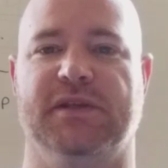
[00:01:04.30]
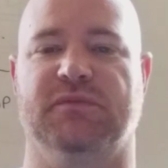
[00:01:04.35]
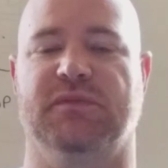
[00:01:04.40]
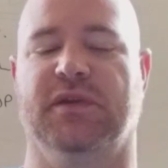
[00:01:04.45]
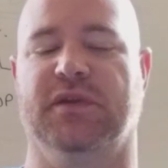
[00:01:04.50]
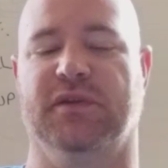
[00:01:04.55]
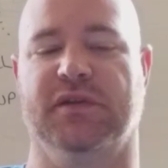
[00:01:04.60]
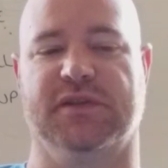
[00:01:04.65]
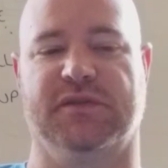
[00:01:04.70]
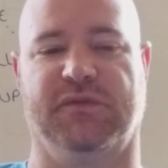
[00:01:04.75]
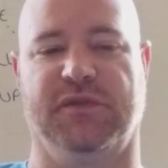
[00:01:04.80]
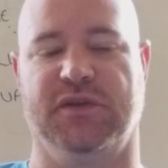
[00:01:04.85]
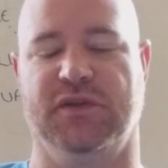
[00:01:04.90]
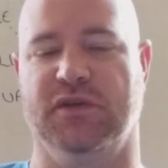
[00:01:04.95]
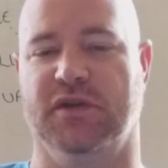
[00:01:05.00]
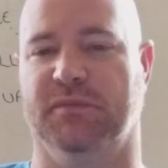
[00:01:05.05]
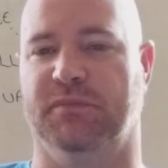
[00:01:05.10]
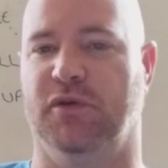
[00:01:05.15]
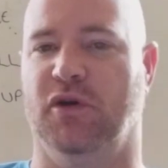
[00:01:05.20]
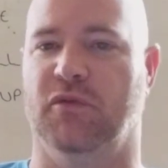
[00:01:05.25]
Whether it's for you
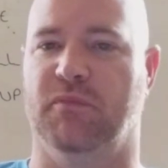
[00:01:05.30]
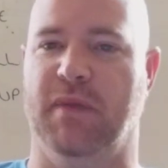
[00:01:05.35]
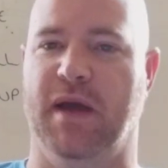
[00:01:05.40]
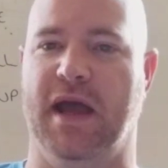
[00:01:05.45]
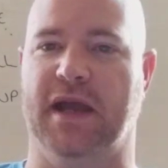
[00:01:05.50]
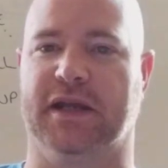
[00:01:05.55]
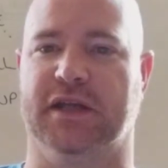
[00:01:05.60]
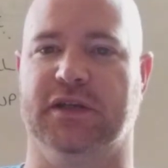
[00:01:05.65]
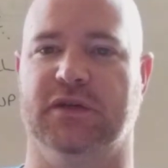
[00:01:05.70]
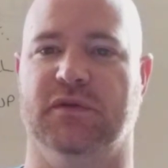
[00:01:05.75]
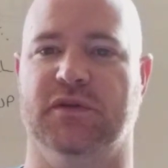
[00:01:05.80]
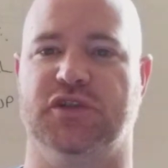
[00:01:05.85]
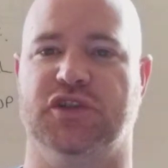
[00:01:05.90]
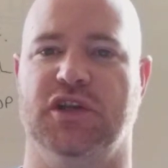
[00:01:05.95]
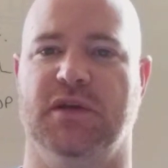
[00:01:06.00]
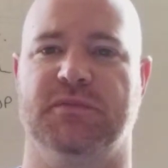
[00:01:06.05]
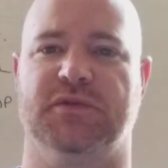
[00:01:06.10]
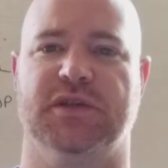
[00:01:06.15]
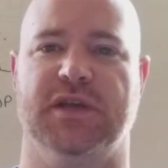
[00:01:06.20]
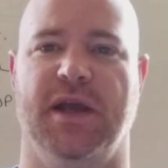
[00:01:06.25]
to pull back into a
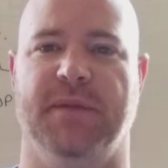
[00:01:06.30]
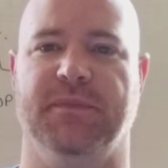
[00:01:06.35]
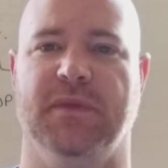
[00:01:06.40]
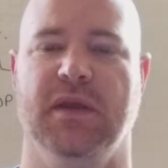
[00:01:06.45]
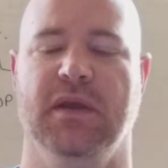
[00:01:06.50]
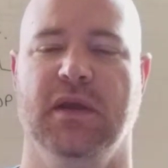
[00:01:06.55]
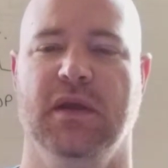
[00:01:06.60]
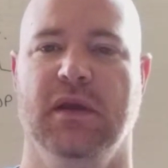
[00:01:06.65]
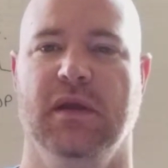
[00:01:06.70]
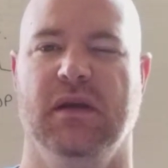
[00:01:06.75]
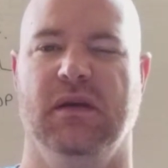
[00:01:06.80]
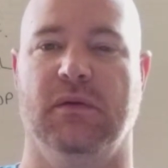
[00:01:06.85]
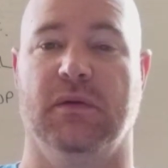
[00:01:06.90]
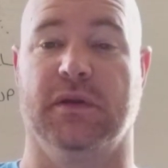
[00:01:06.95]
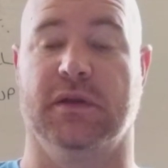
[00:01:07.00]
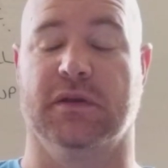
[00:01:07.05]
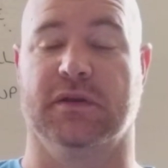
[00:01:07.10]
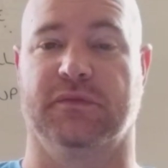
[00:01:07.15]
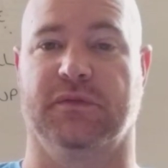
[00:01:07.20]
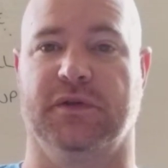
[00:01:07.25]
jump shot,
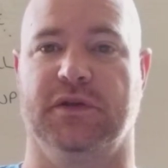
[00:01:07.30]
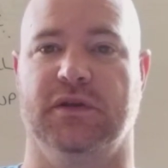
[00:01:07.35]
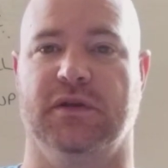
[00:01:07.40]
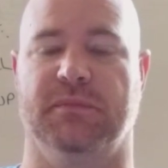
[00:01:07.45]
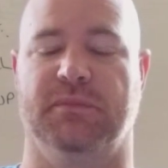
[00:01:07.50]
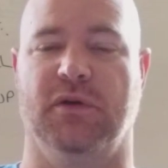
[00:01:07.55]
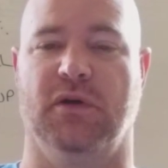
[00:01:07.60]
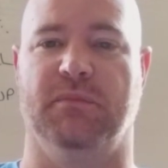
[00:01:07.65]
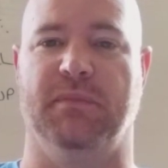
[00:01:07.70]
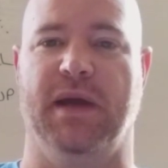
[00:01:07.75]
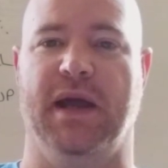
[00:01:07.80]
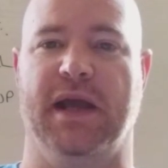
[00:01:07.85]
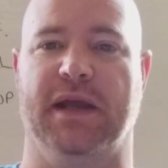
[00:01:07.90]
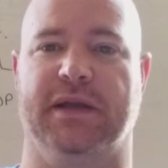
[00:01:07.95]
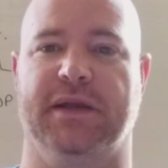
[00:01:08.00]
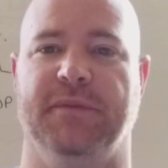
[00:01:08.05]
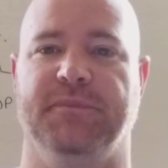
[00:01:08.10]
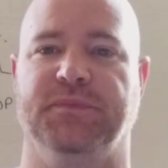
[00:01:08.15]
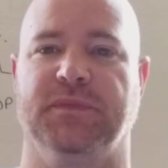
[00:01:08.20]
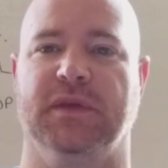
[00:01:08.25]
whether it's for you to pull
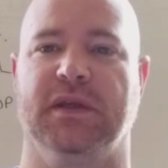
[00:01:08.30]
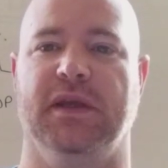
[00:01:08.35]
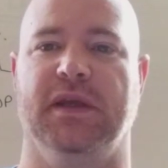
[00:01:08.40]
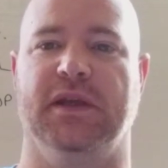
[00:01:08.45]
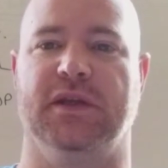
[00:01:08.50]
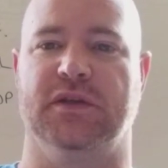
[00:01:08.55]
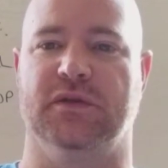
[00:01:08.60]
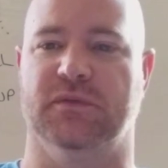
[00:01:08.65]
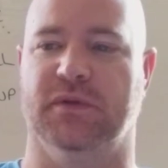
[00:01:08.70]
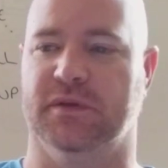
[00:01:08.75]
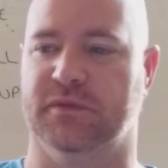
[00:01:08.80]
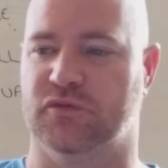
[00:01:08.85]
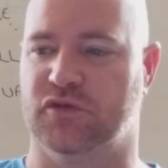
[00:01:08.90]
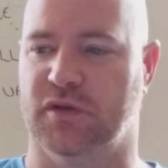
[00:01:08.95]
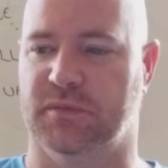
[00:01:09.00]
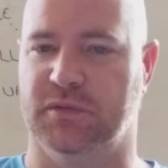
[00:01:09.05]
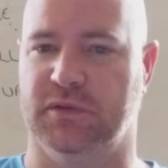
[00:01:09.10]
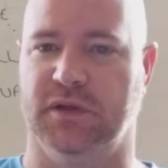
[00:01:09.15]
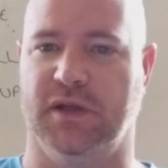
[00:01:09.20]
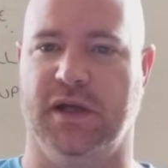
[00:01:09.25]
back into a
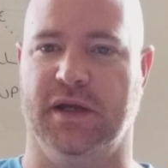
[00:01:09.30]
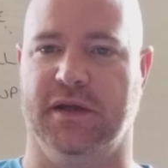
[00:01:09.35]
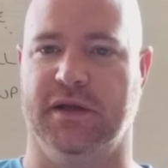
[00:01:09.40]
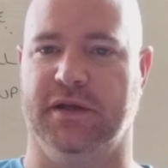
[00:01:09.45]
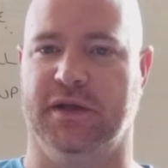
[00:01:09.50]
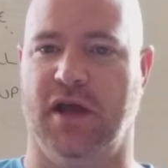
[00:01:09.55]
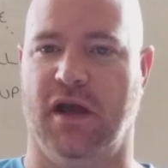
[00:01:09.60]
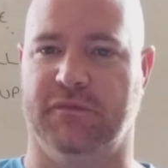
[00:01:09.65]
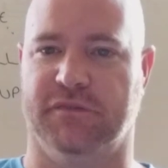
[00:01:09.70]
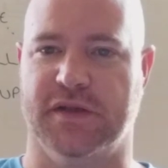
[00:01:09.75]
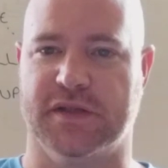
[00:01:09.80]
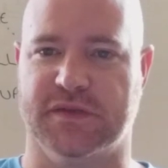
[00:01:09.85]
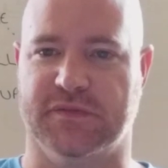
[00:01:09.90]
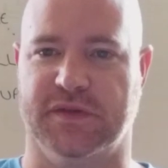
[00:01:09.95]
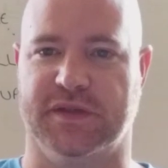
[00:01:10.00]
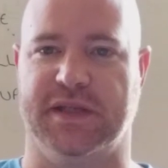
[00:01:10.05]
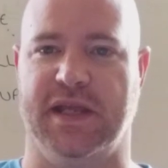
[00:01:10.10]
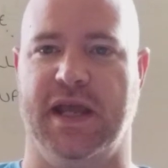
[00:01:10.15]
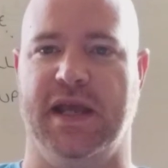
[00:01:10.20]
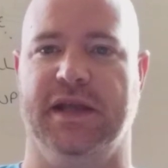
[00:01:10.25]
dribble, an offensive
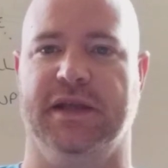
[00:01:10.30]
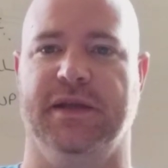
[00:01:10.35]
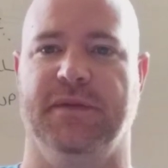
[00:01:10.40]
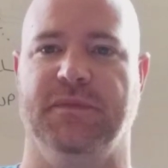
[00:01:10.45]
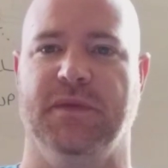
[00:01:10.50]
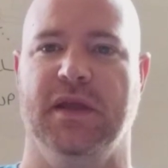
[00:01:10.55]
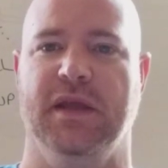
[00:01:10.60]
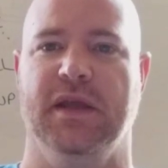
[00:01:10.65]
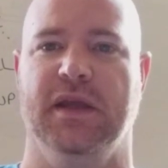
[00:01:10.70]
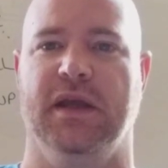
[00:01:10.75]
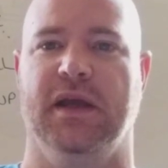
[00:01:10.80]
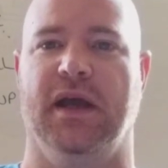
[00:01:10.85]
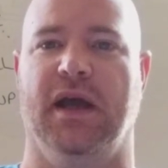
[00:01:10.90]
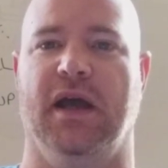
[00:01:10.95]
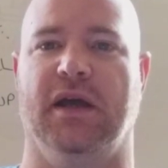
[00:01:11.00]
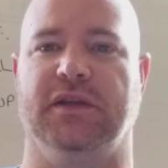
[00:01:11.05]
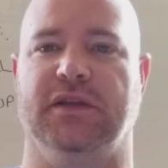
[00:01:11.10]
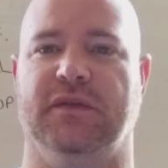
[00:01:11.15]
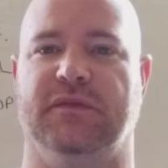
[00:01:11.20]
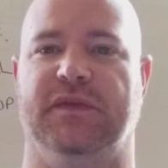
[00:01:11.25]
attack,
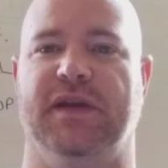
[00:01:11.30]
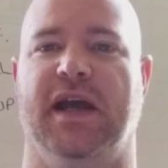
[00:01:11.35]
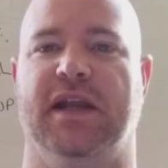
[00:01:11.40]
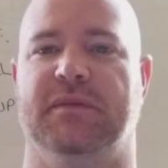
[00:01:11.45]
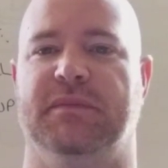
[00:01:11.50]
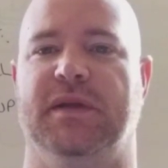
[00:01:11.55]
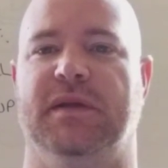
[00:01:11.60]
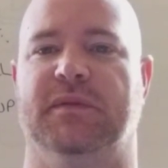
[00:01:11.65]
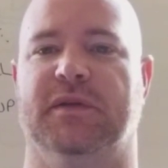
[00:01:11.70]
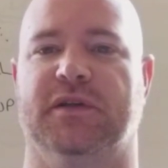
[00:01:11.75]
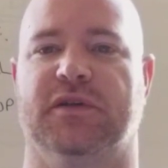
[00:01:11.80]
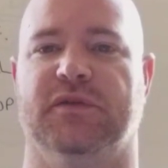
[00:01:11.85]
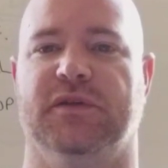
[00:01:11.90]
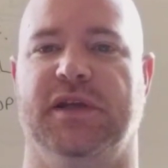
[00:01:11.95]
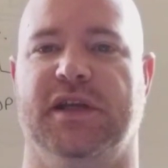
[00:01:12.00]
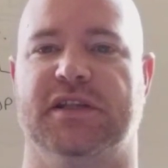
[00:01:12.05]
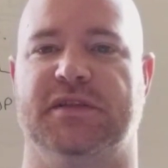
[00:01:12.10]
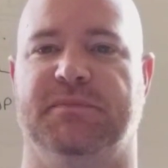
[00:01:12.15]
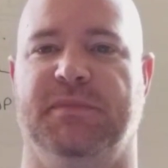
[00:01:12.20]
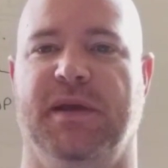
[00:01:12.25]
you've got to be able to
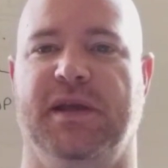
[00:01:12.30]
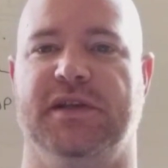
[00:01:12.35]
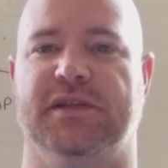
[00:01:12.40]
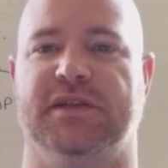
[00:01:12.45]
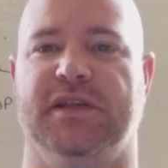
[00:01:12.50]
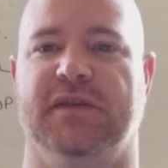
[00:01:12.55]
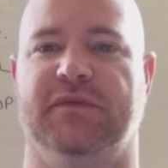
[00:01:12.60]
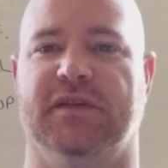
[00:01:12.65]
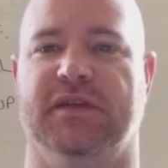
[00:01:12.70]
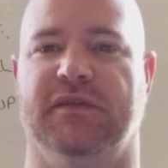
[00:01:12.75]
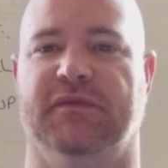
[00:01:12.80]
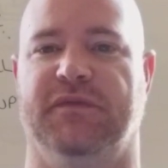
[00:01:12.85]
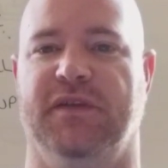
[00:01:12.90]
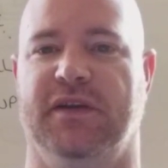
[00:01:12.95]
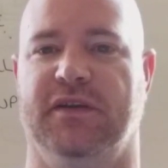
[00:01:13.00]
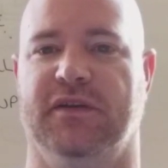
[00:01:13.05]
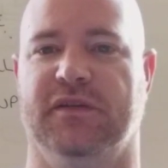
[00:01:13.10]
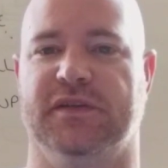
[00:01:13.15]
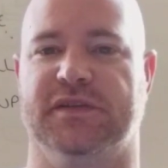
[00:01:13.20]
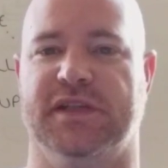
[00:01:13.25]
create space. If the
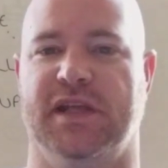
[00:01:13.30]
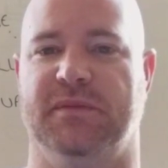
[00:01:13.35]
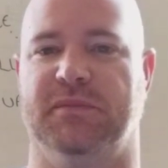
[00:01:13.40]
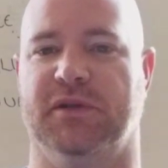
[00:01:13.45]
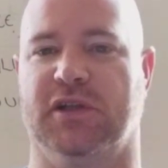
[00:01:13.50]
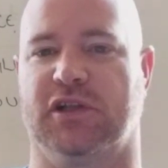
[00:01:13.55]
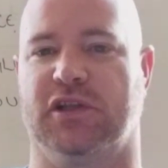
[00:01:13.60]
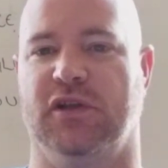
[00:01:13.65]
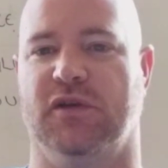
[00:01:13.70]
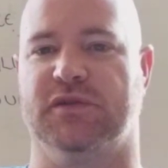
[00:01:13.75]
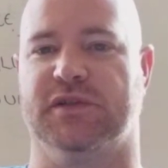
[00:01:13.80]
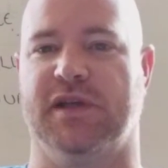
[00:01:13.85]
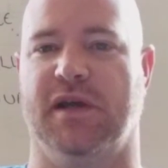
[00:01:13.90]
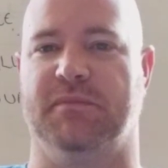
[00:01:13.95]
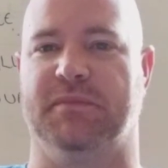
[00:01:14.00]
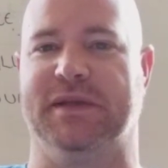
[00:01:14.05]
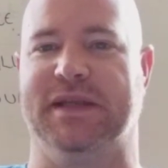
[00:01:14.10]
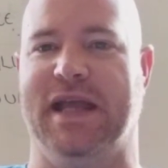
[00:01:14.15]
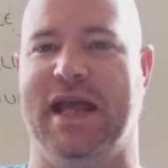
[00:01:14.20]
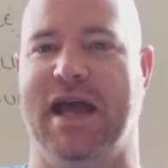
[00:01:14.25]
defender is able to close
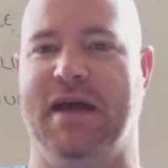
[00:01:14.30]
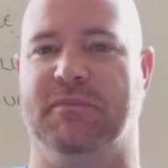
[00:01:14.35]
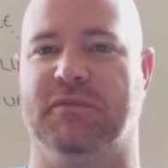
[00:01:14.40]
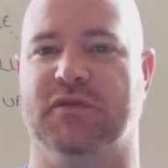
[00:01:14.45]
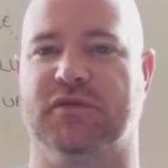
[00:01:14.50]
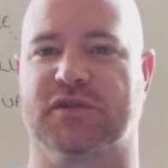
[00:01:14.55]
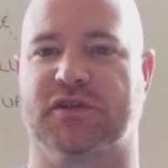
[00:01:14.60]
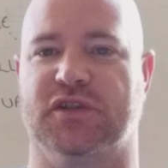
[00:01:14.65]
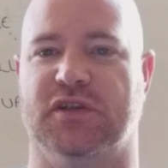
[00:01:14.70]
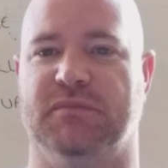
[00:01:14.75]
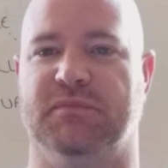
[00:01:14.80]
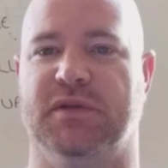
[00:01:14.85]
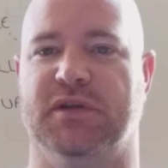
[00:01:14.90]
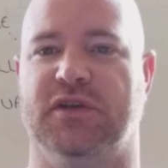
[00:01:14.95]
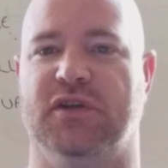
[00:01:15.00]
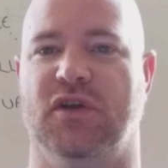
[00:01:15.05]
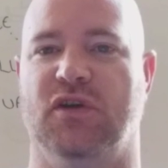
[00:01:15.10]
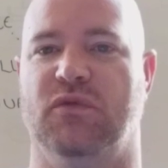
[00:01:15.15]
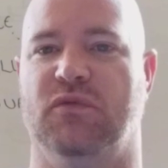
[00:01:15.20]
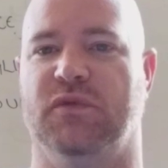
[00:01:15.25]
off the gap, there's going to be
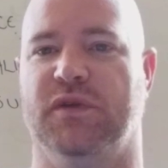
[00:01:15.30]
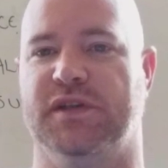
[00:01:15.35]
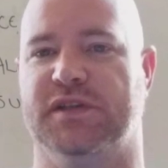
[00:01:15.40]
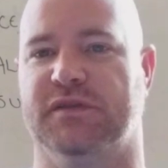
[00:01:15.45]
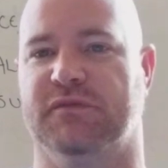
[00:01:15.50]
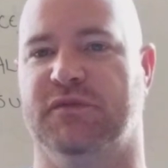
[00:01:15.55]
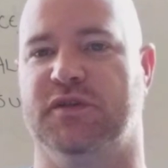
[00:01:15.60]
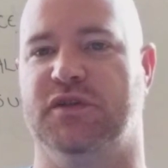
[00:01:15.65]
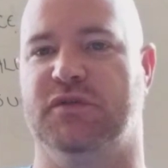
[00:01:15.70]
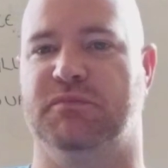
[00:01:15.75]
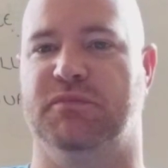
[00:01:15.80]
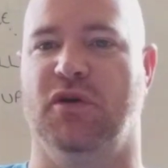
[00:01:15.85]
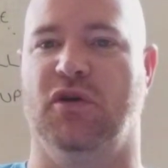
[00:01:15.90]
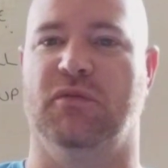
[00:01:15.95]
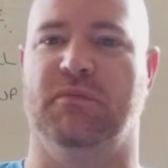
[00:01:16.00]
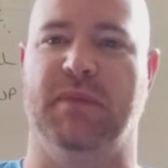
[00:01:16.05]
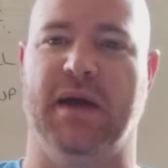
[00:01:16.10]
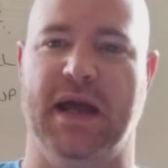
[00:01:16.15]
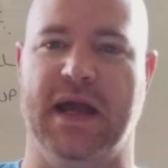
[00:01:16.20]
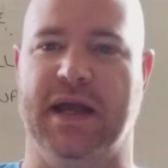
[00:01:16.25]
no reason when you
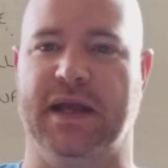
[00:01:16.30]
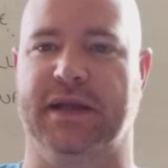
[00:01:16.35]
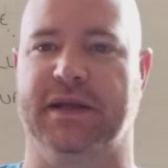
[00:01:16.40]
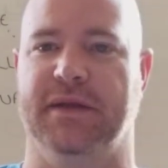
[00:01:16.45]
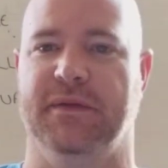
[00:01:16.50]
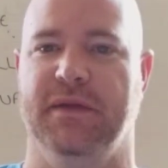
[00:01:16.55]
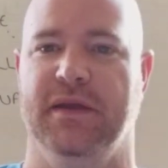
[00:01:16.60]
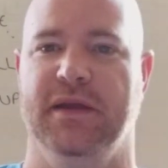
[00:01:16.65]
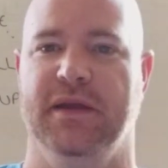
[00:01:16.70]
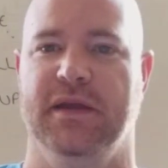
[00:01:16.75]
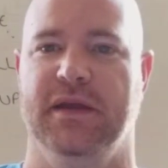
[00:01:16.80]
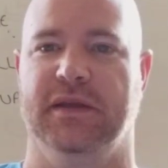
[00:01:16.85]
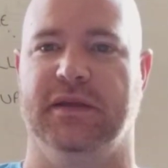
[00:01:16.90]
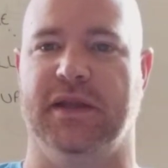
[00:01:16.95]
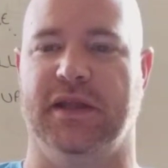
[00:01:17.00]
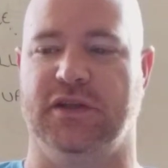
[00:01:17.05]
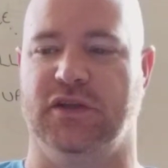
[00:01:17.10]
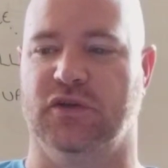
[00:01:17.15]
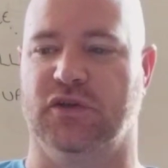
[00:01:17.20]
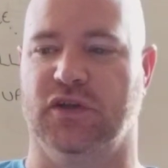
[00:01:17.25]
pull back
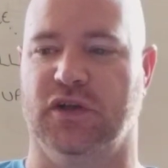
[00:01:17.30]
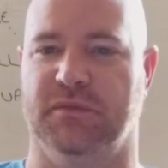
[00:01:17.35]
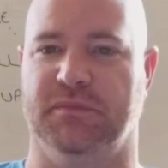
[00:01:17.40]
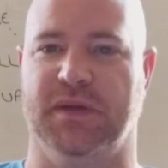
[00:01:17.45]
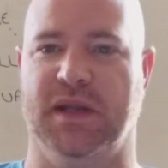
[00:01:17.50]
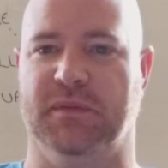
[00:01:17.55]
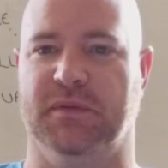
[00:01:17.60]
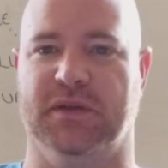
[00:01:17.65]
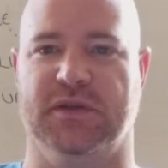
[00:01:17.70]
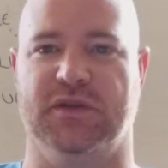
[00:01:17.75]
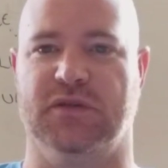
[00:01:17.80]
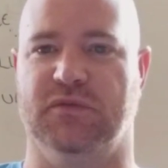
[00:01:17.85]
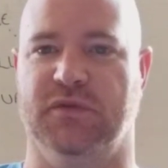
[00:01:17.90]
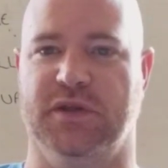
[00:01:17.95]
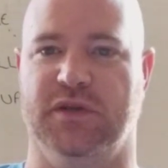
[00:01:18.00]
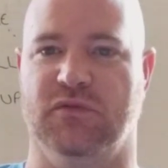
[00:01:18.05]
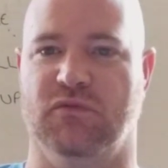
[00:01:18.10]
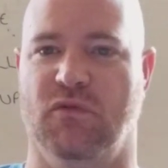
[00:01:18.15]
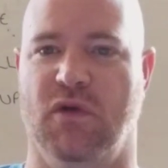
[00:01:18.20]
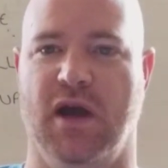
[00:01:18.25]
that you're going to be able to do
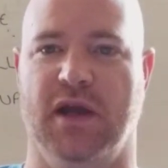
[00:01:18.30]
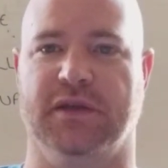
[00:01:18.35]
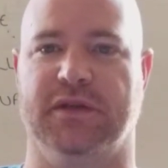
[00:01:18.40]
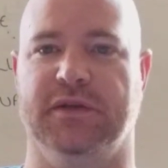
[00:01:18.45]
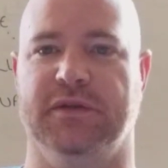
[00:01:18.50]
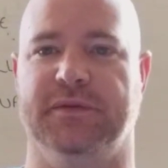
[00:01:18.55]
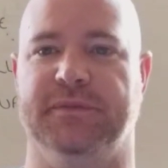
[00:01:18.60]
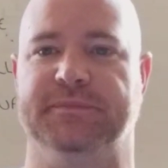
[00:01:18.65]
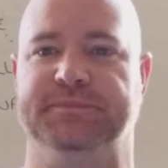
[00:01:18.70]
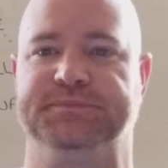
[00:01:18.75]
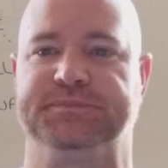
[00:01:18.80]
what you want to.